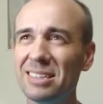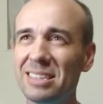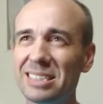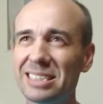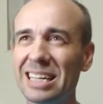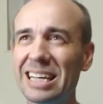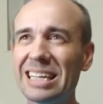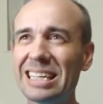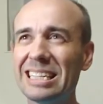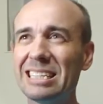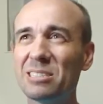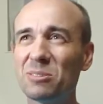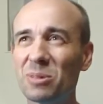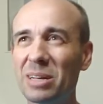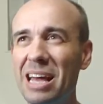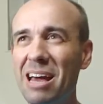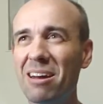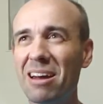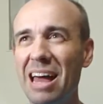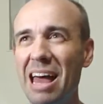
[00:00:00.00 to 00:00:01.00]
Taking into
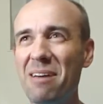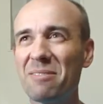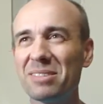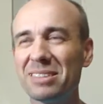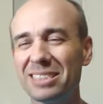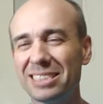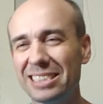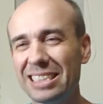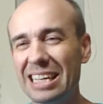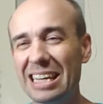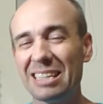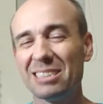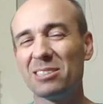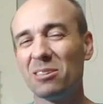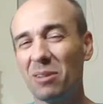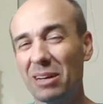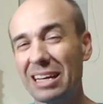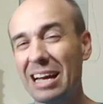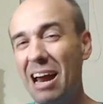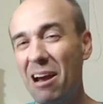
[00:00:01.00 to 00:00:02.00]
account I haven't seen it,
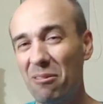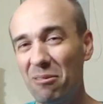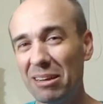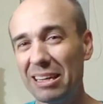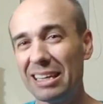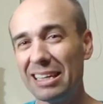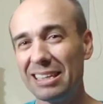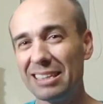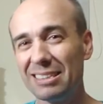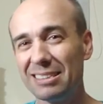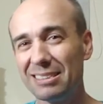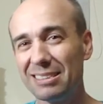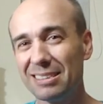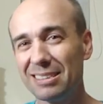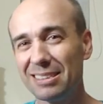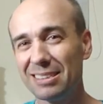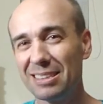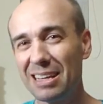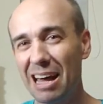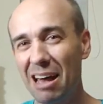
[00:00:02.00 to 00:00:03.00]
so I can't really
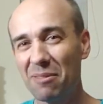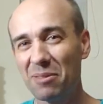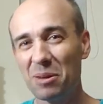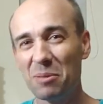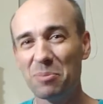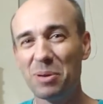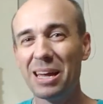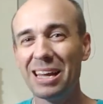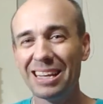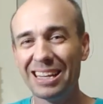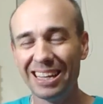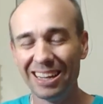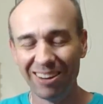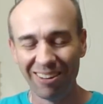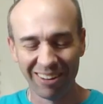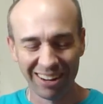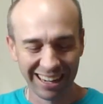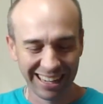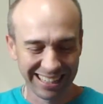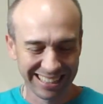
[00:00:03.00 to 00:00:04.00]
have an opinion
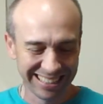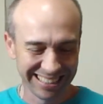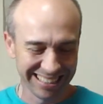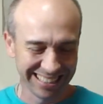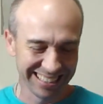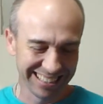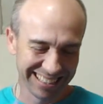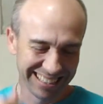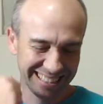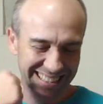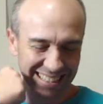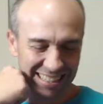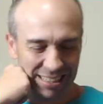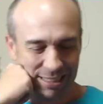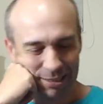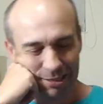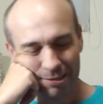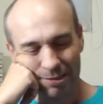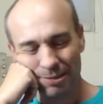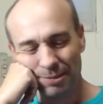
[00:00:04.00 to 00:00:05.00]
on it.
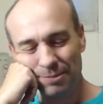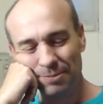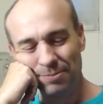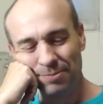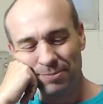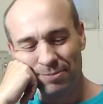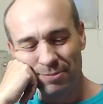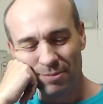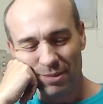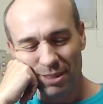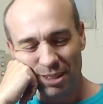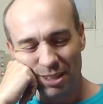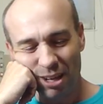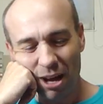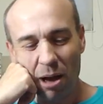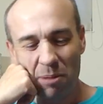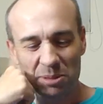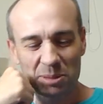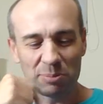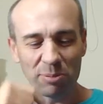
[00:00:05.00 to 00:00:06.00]

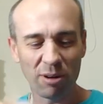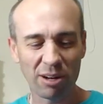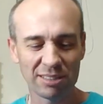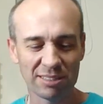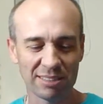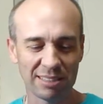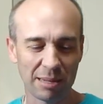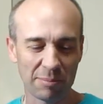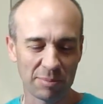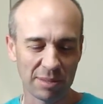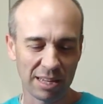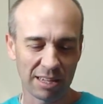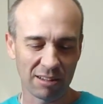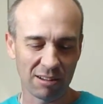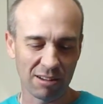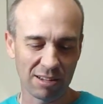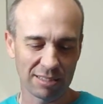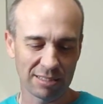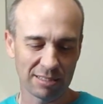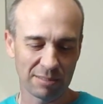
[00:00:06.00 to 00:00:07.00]
I'm surprised it's up there,
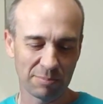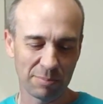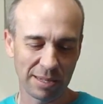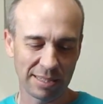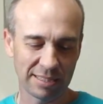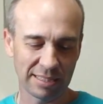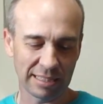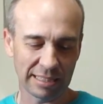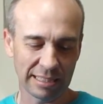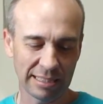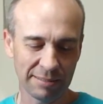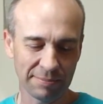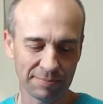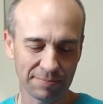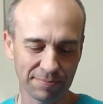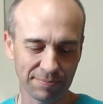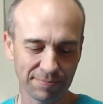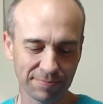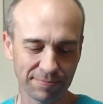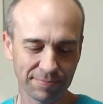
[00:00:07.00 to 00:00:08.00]
guys, basically.
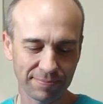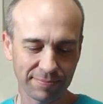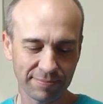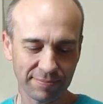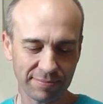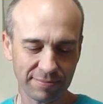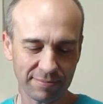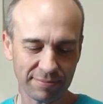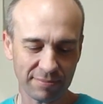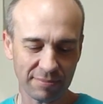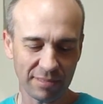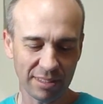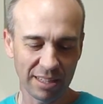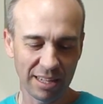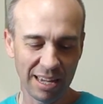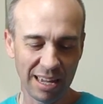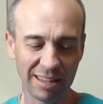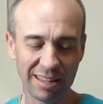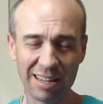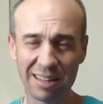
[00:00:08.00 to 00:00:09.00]

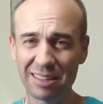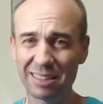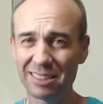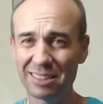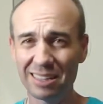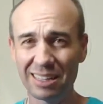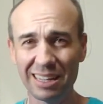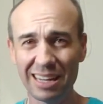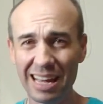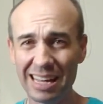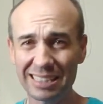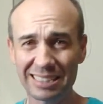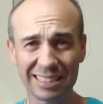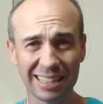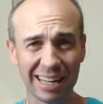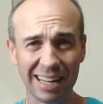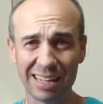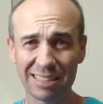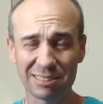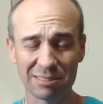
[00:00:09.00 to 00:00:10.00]
And then the next
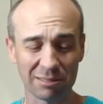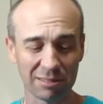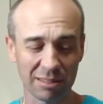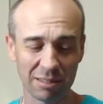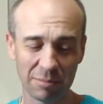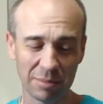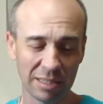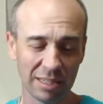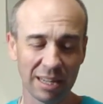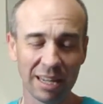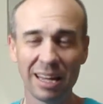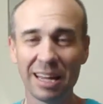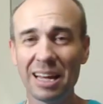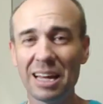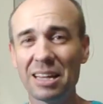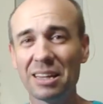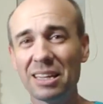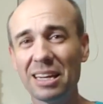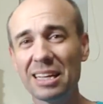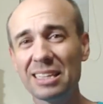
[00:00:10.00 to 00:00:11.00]
castle, I mean,
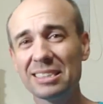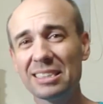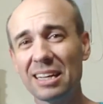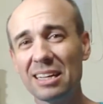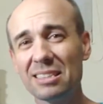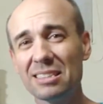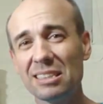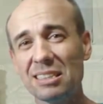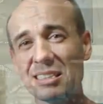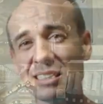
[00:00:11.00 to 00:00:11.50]
the next castle